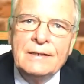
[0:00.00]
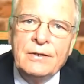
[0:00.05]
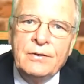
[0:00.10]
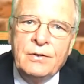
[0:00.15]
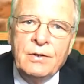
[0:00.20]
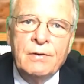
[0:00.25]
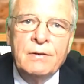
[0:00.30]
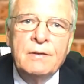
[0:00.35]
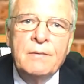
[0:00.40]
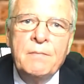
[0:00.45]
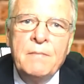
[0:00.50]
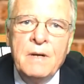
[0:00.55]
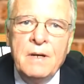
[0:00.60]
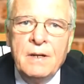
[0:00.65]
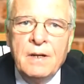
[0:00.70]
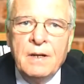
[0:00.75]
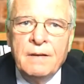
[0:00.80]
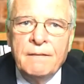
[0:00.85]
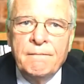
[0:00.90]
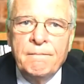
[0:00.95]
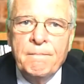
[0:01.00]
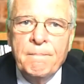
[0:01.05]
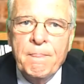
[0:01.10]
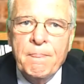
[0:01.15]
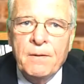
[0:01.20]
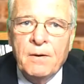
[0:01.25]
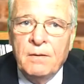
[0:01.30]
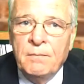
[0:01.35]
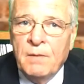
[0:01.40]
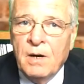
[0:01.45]
During the meeting
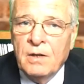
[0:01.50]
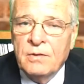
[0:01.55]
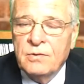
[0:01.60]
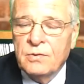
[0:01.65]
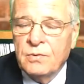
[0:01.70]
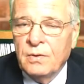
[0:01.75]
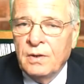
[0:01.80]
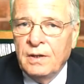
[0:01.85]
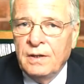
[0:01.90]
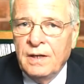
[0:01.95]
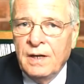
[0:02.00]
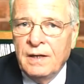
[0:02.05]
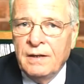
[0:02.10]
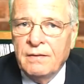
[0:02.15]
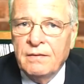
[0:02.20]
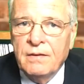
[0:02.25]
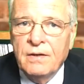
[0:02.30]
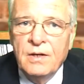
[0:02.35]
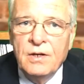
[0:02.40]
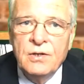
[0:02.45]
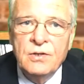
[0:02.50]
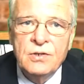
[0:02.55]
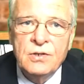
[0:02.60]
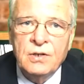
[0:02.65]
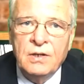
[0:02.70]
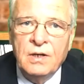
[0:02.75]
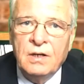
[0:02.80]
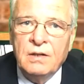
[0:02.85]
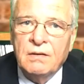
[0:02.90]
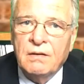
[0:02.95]
on March 29th,
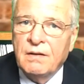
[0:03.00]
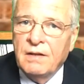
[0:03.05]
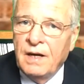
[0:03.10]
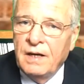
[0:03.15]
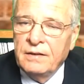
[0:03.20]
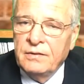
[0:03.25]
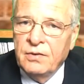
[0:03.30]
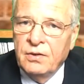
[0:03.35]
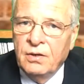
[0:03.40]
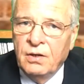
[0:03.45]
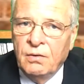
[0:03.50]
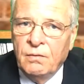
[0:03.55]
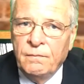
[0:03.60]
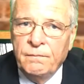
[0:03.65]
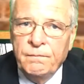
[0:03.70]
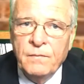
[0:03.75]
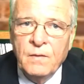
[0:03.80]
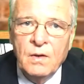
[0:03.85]
Chennault thanked Ho,